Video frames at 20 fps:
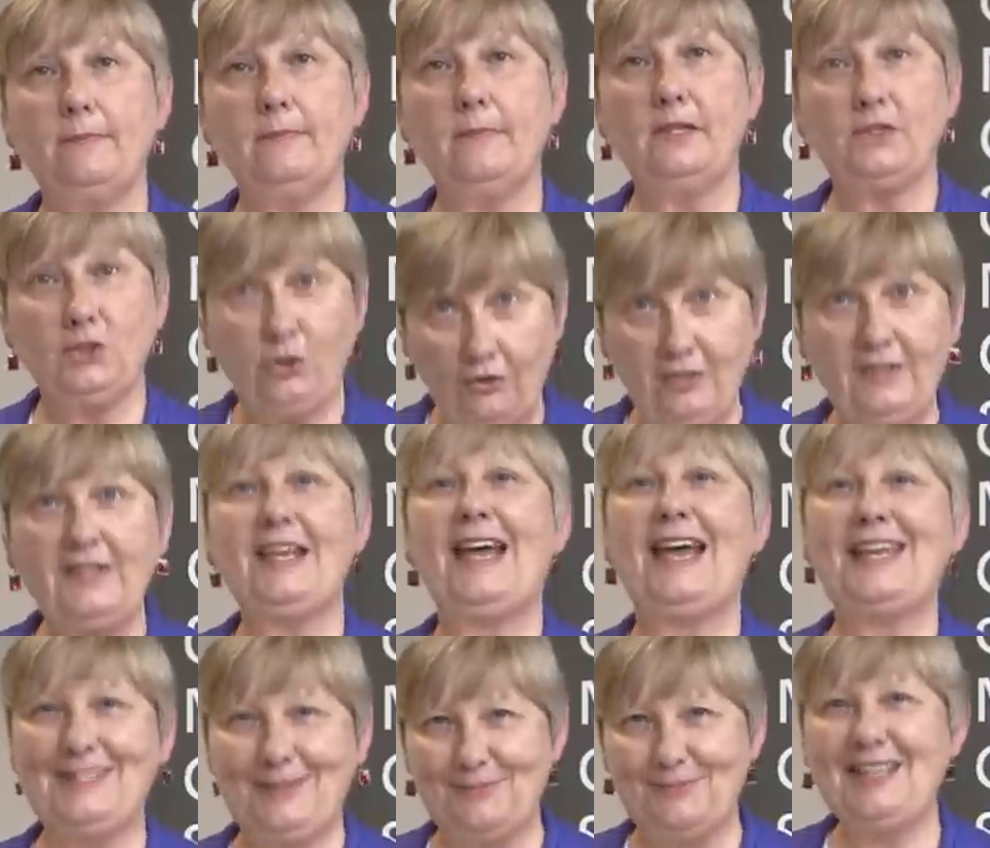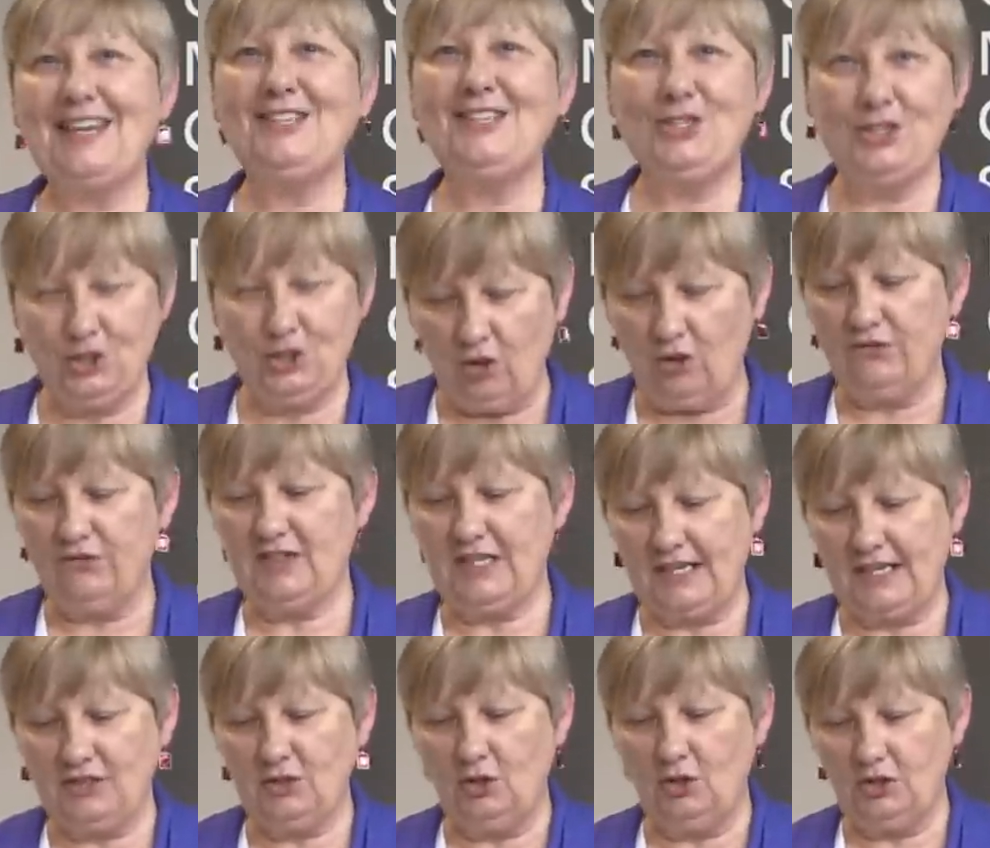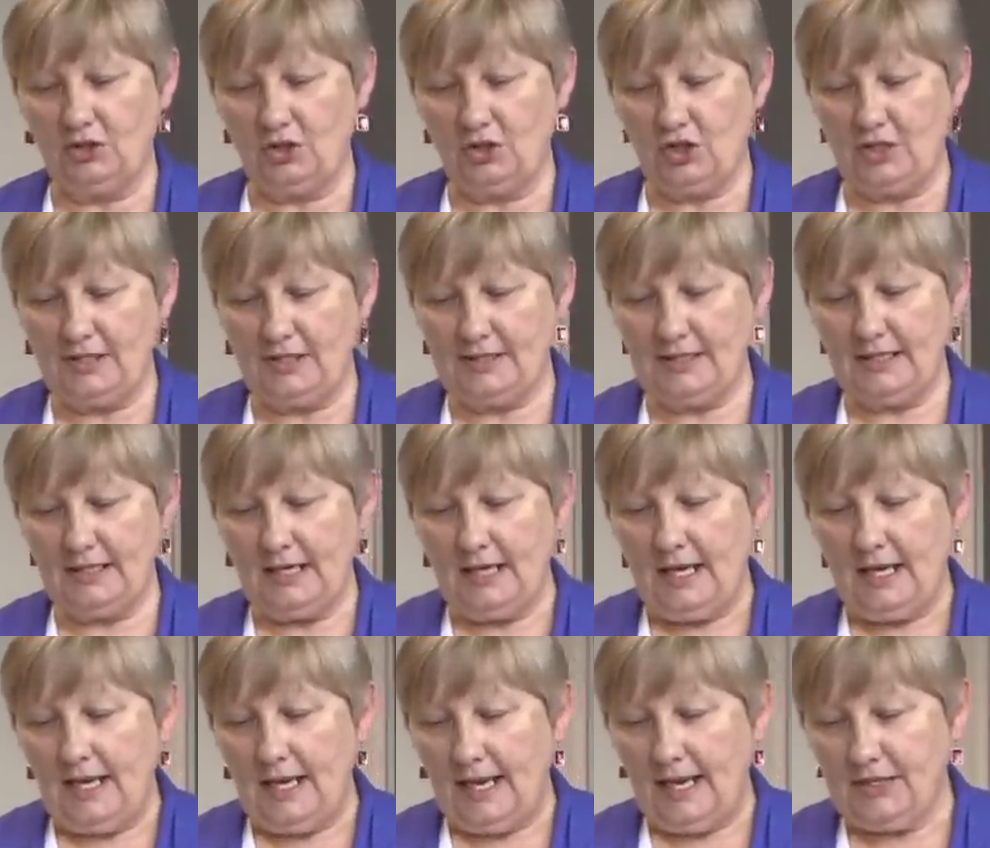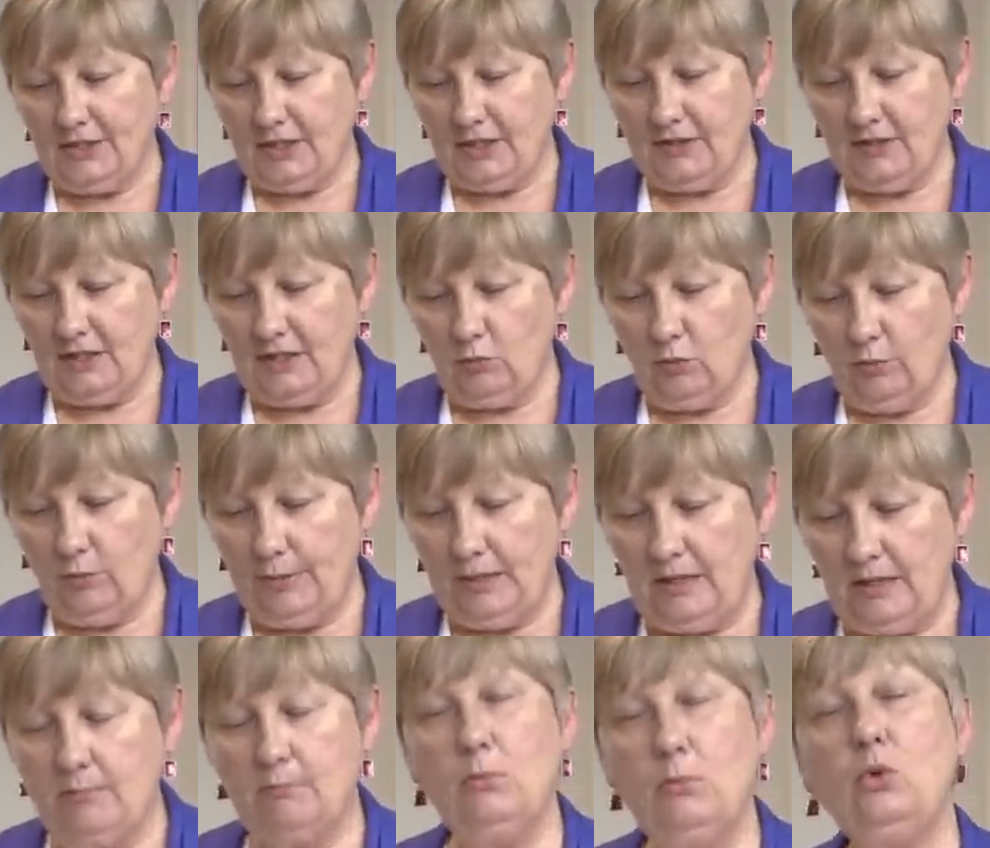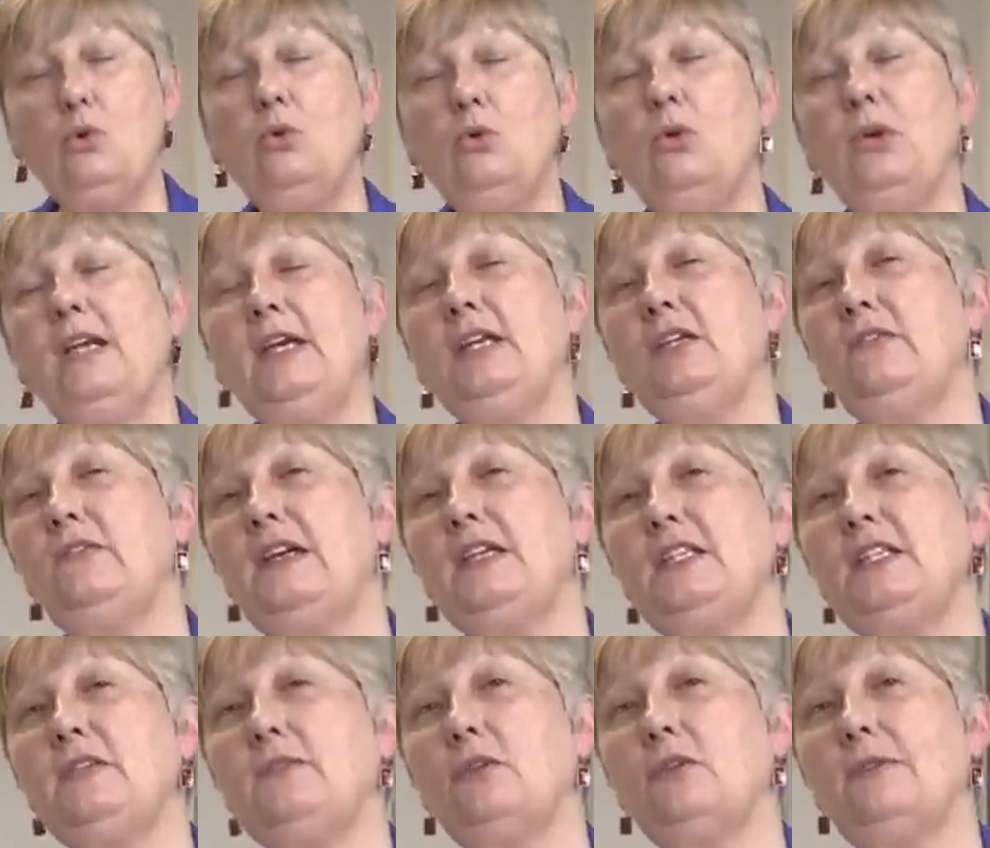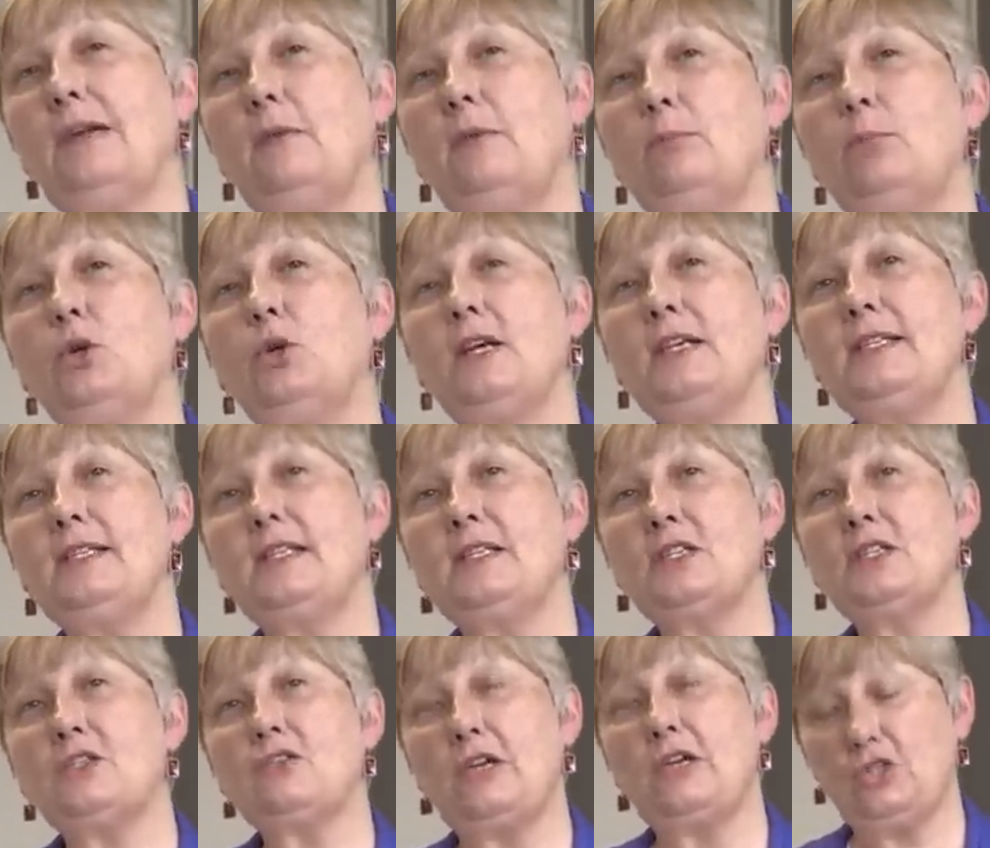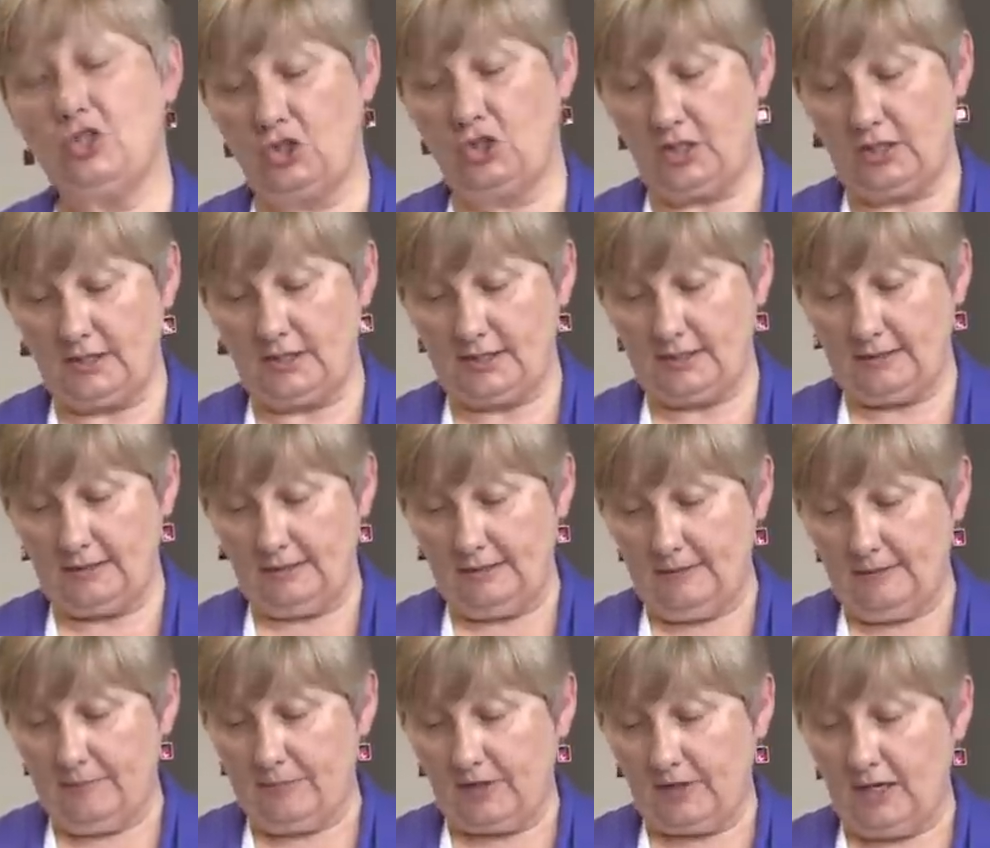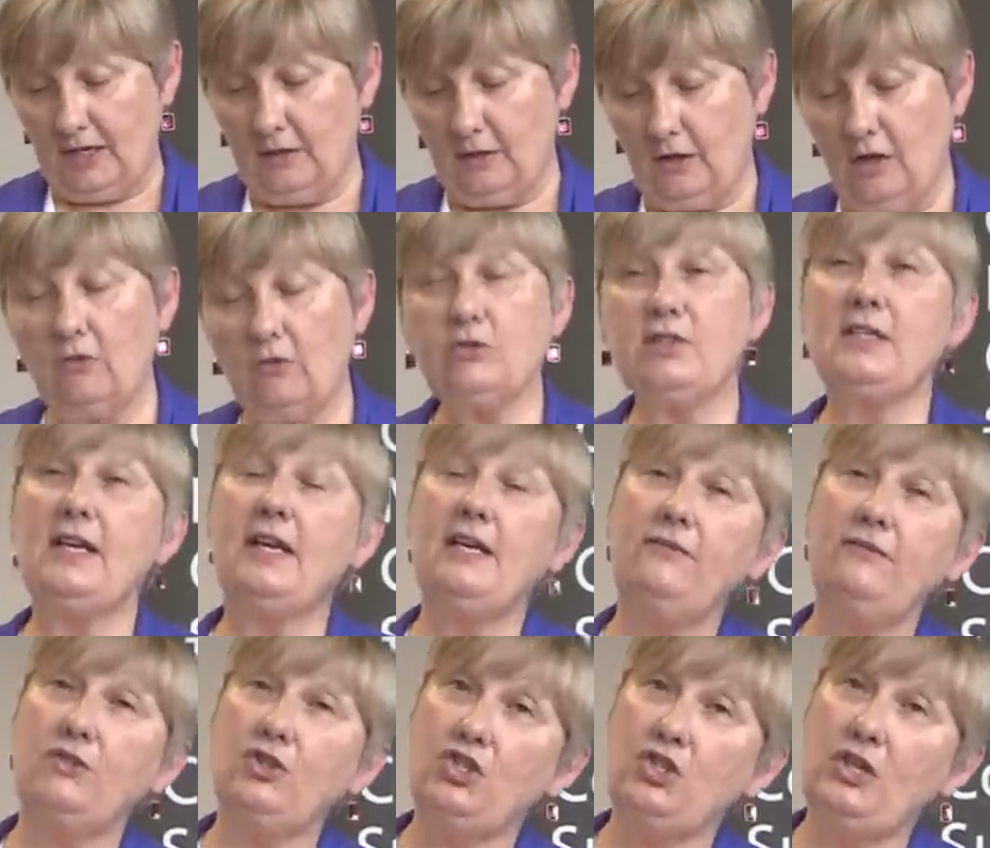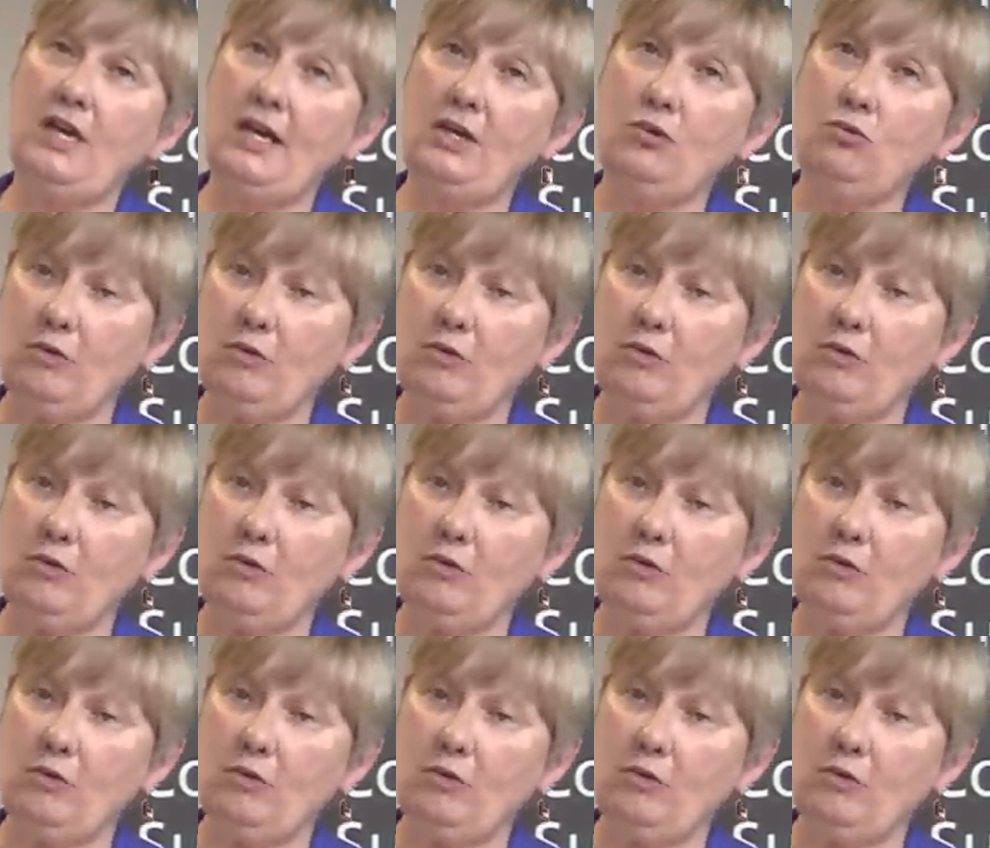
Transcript: sorry, the adaptation of technologies, and I think we'll be more innovative around pricing strategies. Uh, I'll say for shared